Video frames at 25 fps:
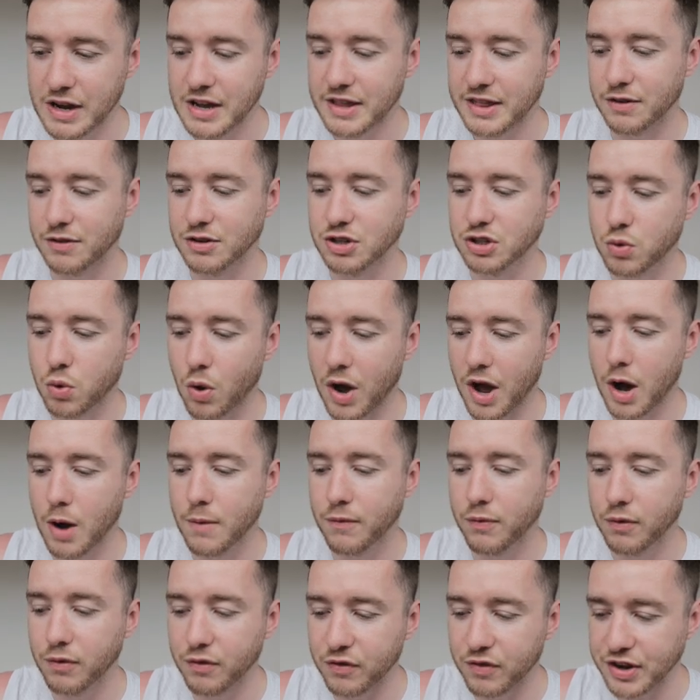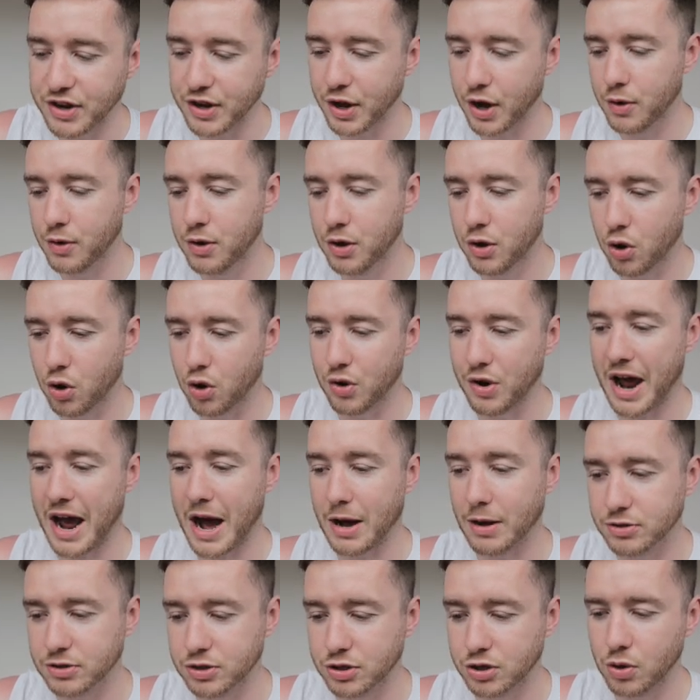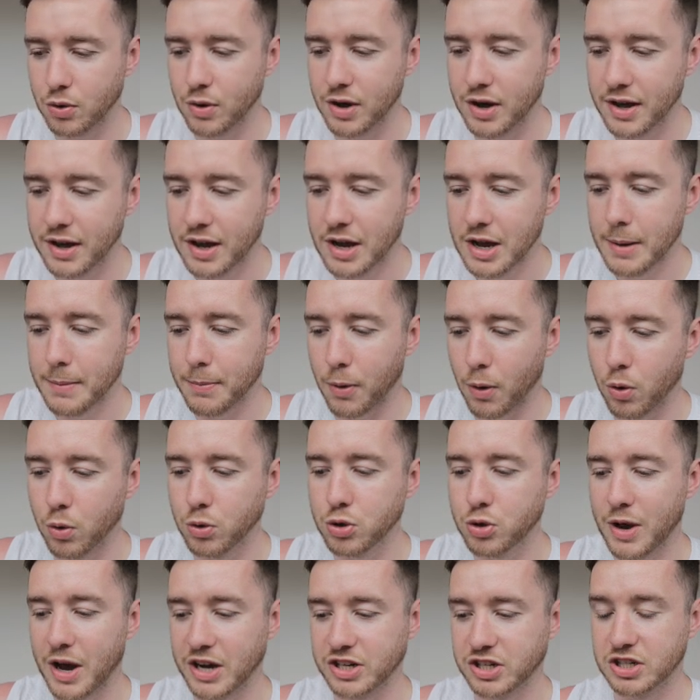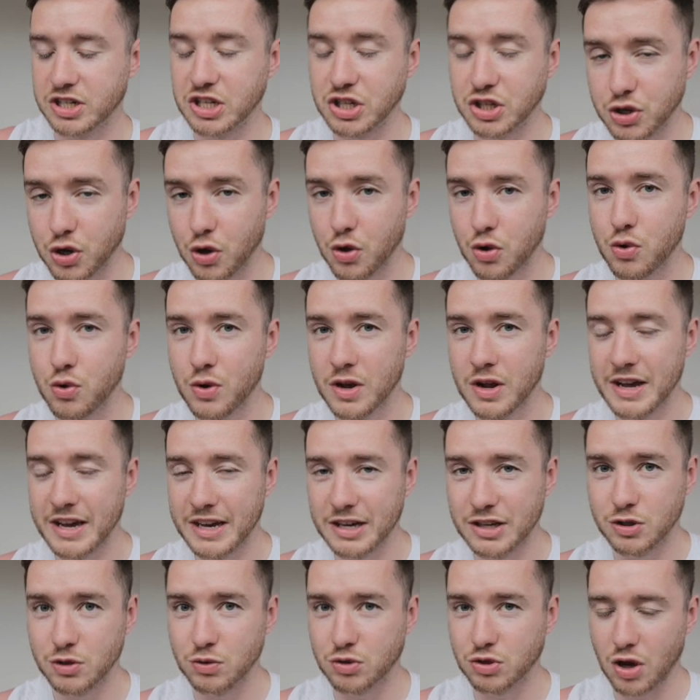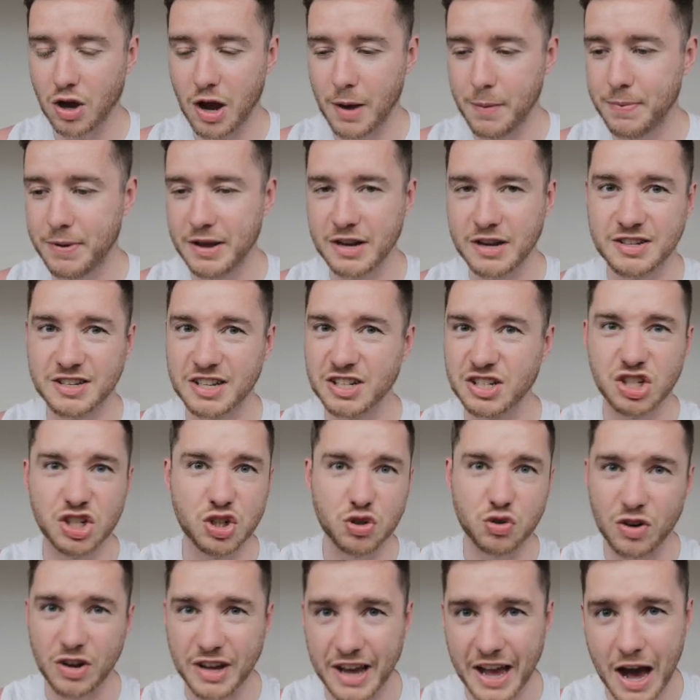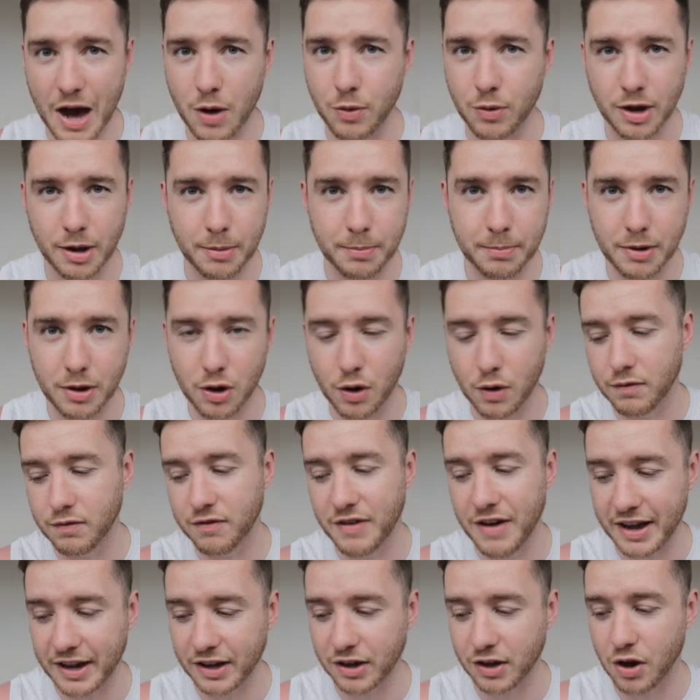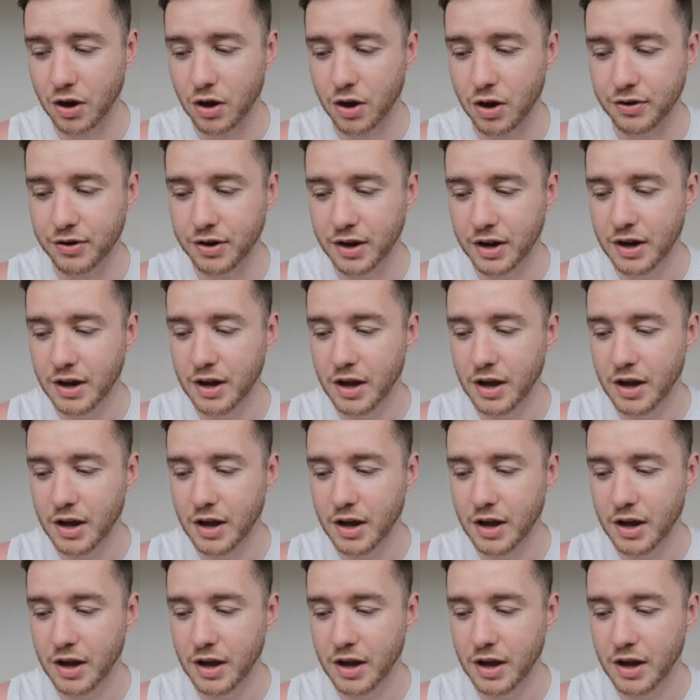There is quite a helpful video on how to do it, but all you actually do is you type in essentially your account number on Vanguard,